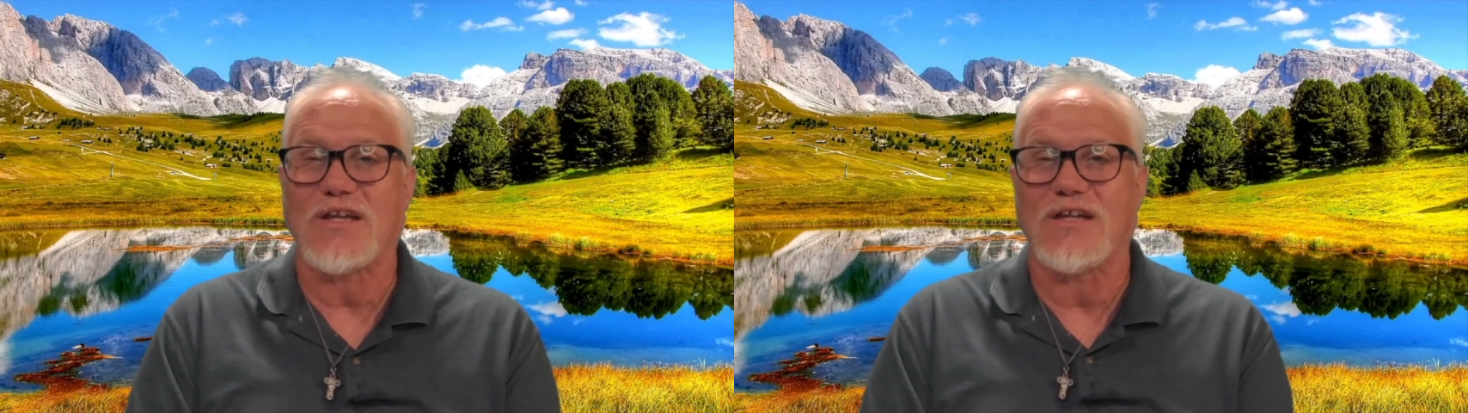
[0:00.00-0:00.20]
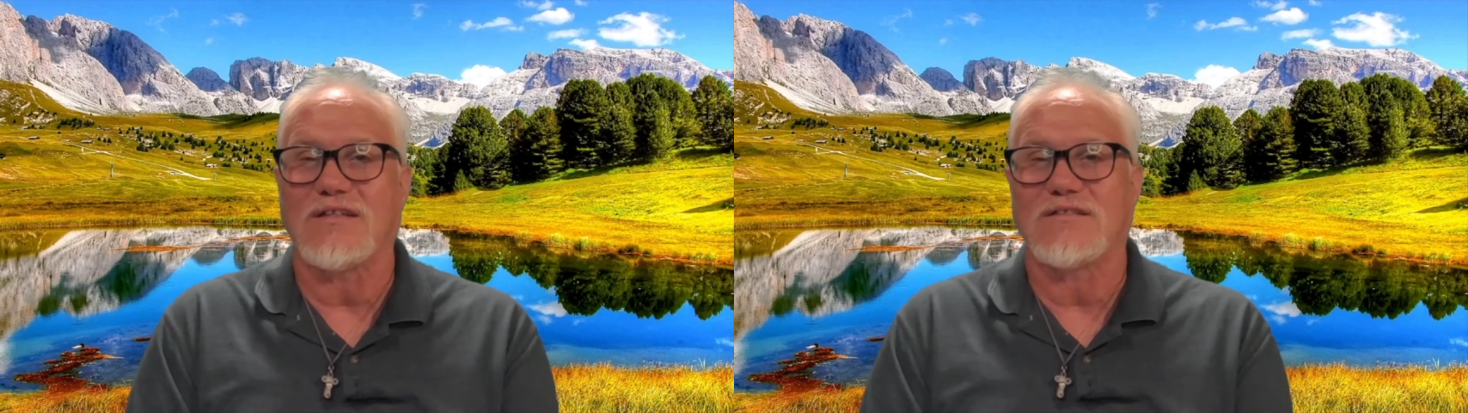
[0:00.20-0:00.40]
And
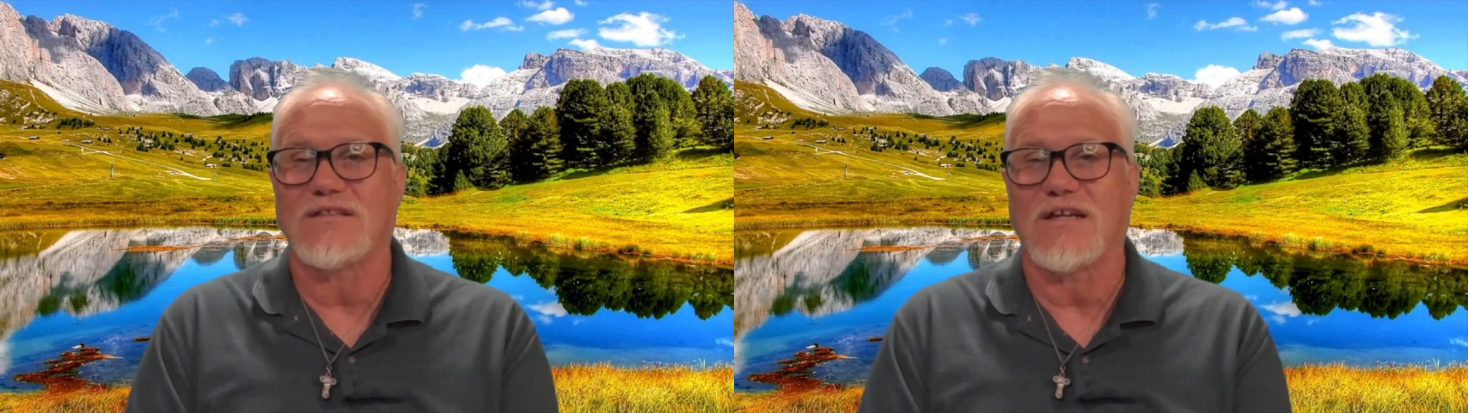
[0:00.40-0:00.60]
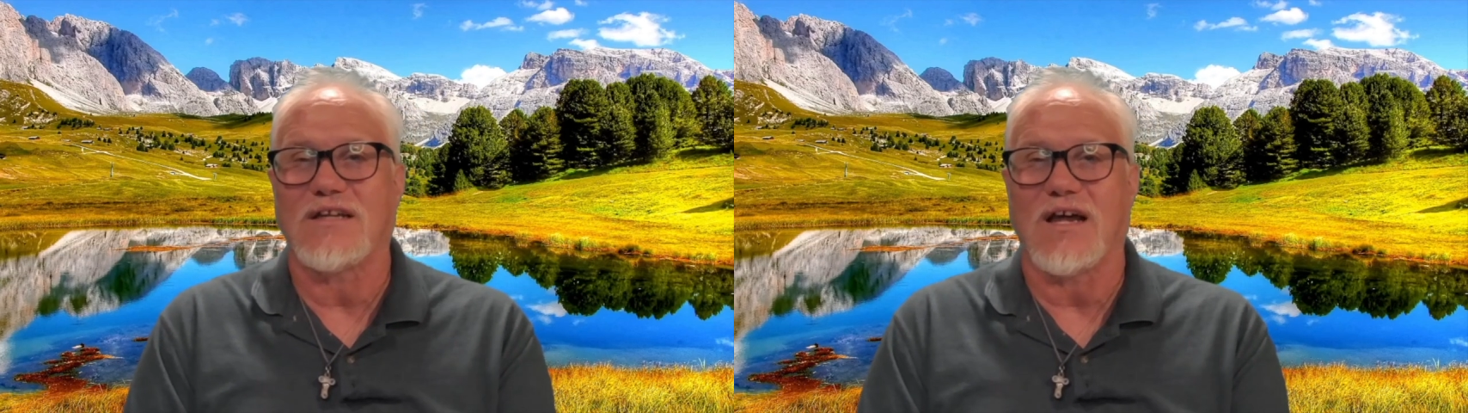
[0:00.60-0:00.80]

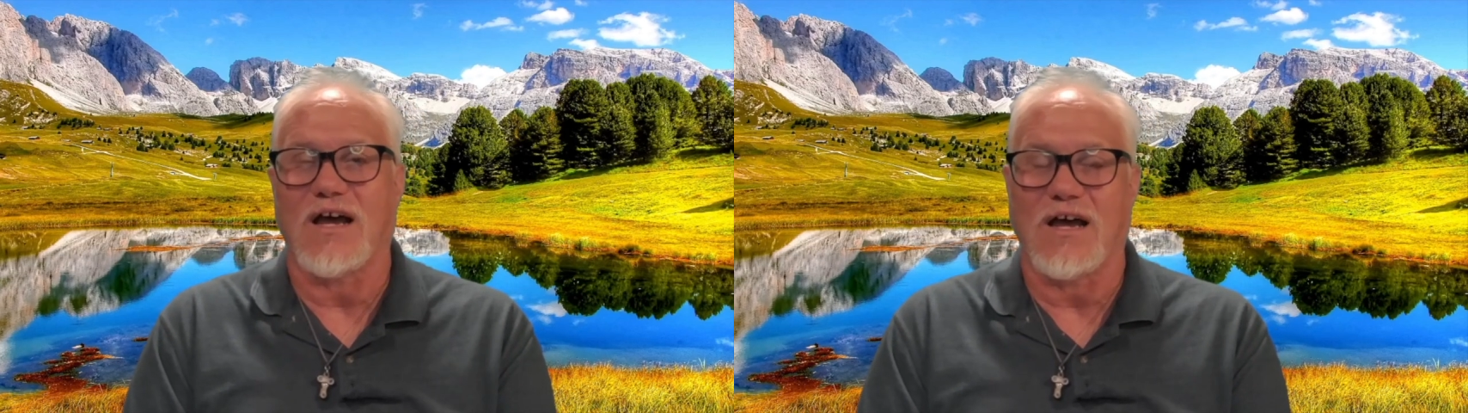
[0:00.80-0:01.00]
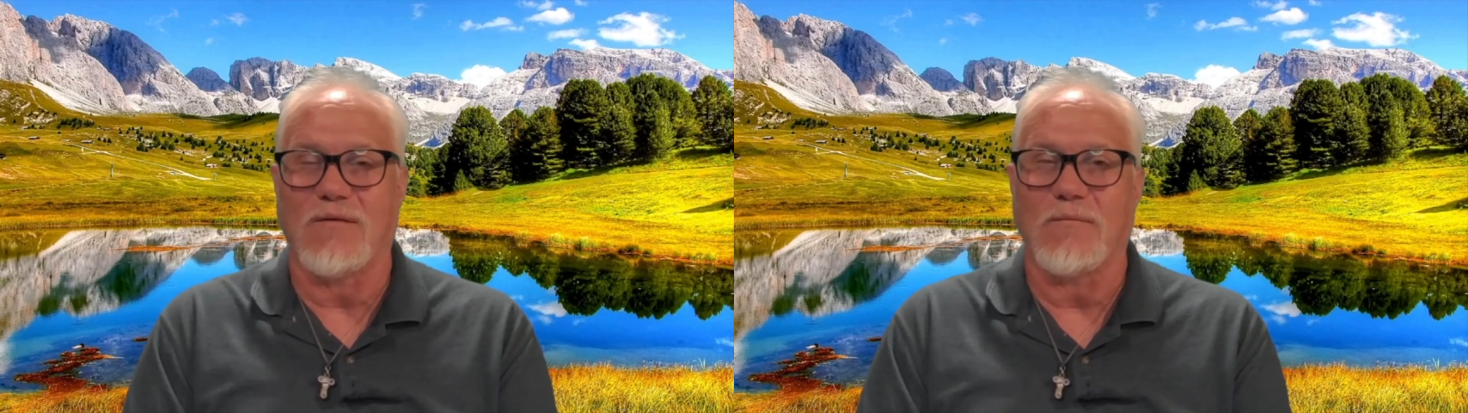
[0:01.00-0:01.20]

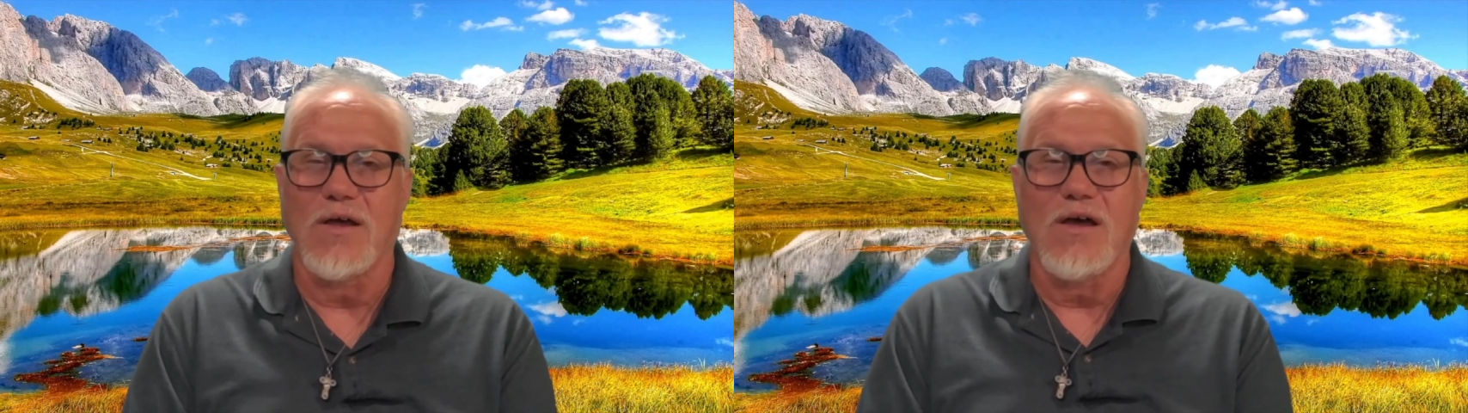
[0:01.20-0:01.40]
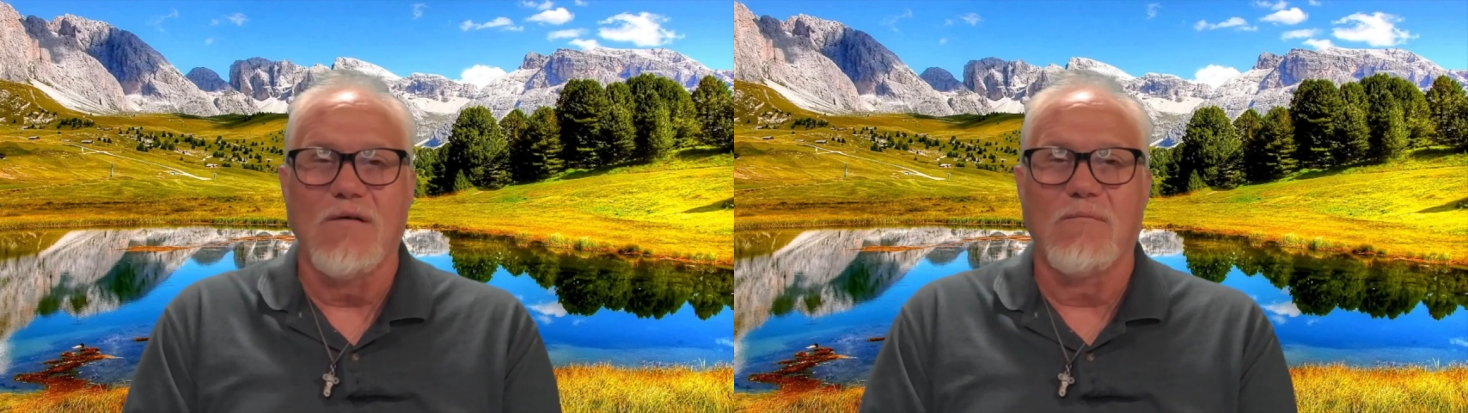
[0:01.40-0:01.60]
then
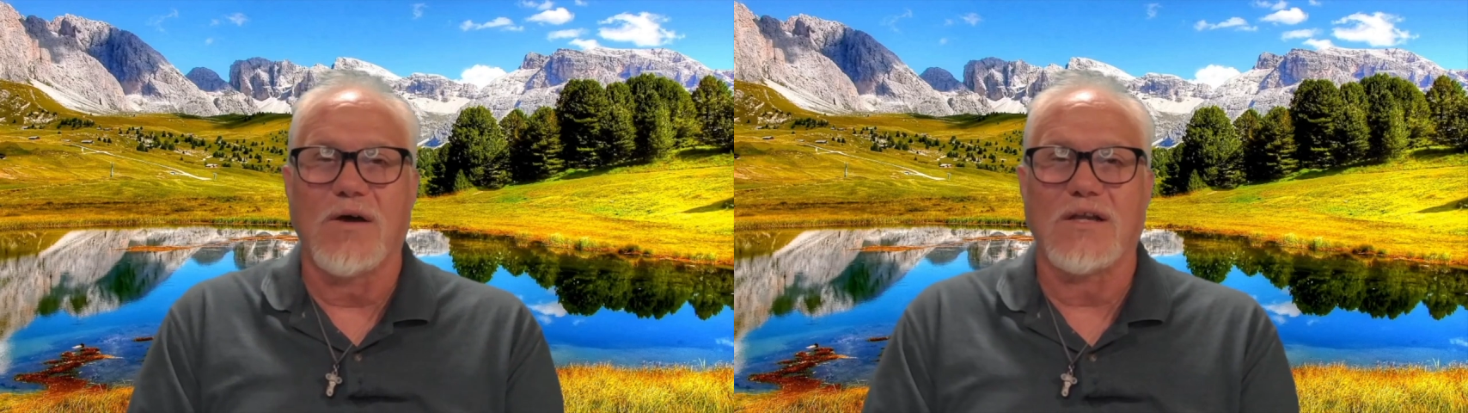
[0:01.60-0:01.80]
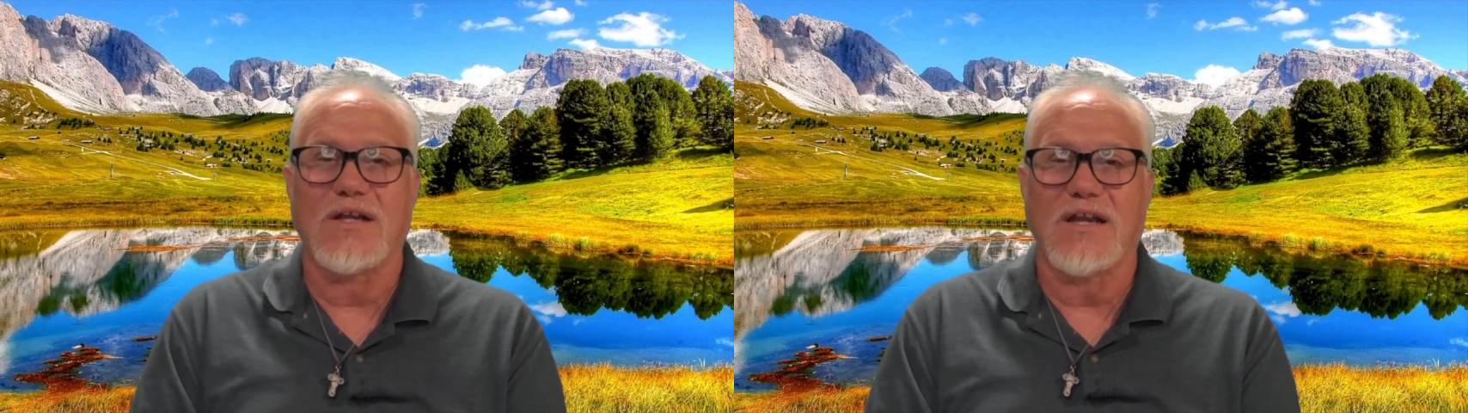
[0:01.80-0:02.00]

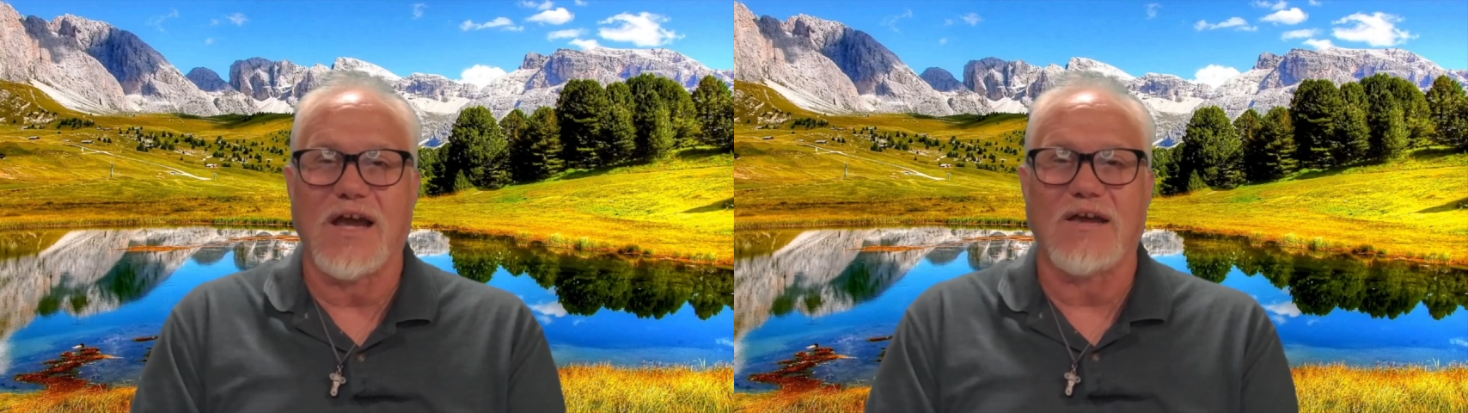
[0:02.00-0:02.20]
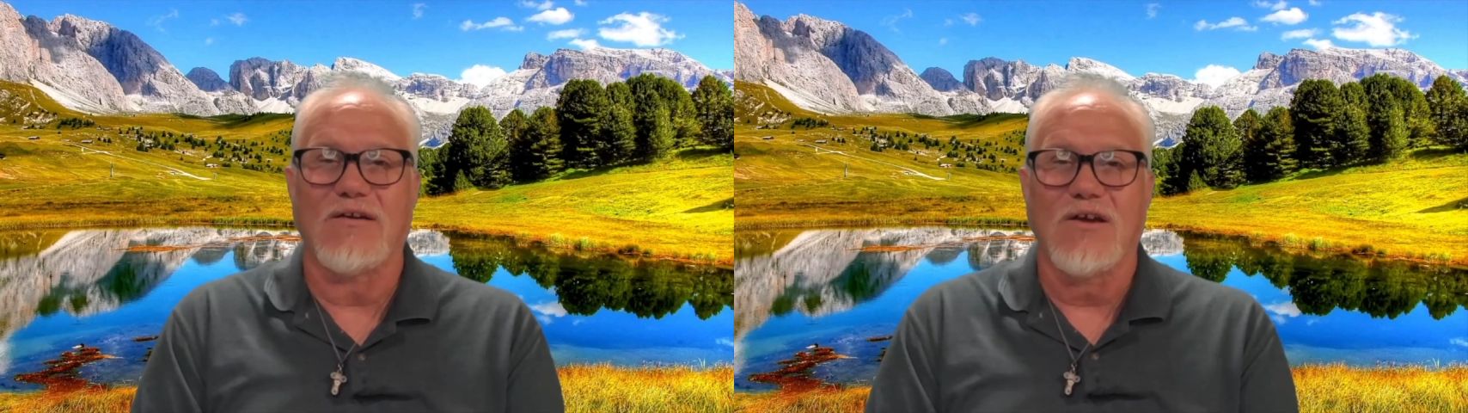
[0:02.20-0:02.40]
Monday
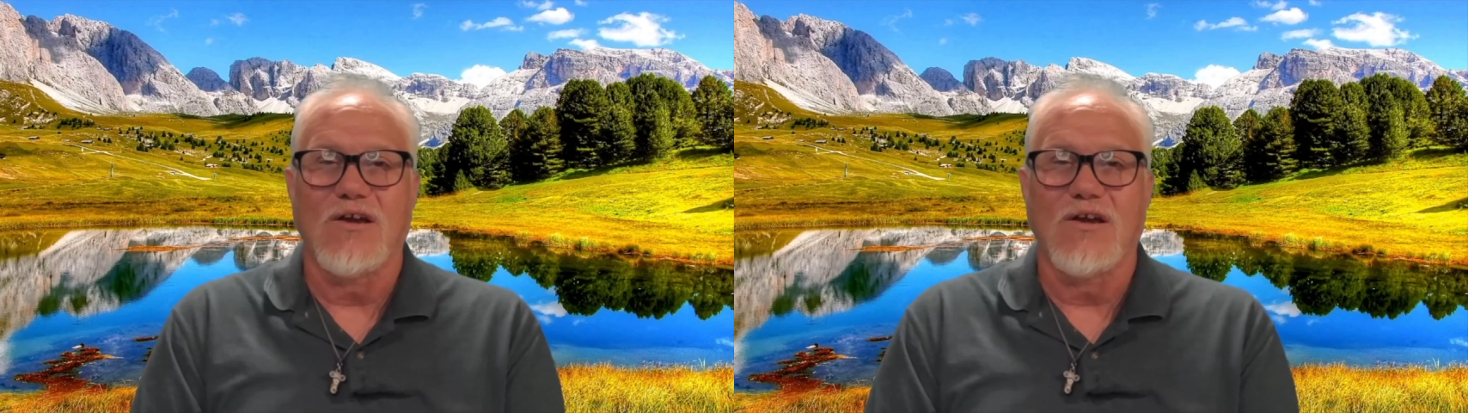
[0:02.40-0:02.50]
night,